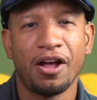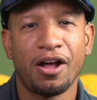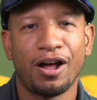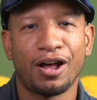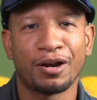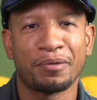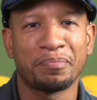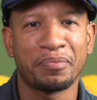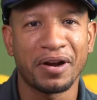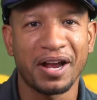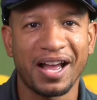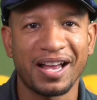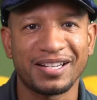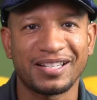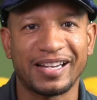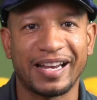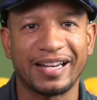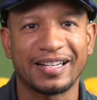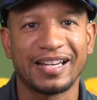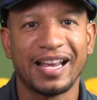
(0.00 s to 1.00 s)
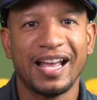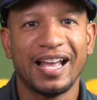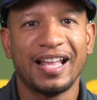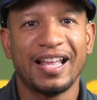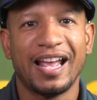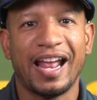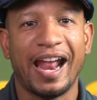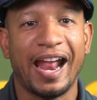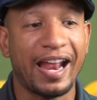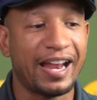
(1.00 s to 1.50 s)
on a project,
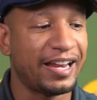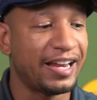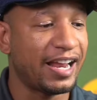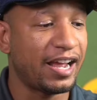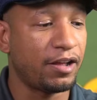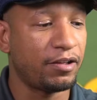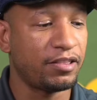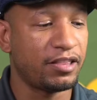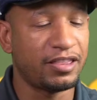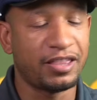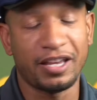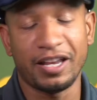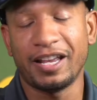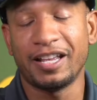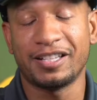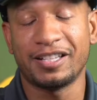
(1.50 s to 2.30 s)
and it's